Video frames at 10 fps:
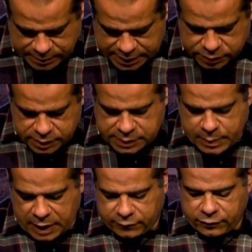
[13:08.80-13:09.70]

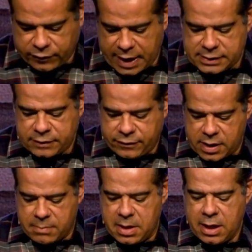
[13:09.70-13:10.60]
disrespectful phrase of
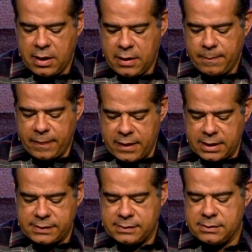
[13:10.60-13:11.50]
him,
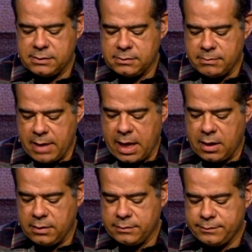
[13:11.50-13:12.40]
this
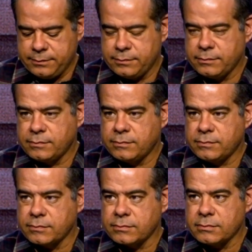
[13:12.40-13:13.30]
man.
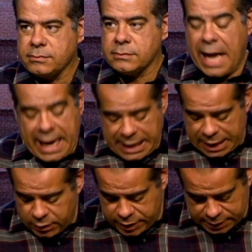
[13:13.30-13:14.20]
And I
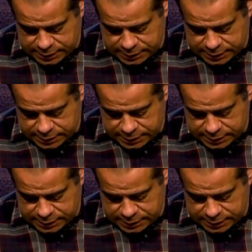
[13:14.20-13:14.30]
don't think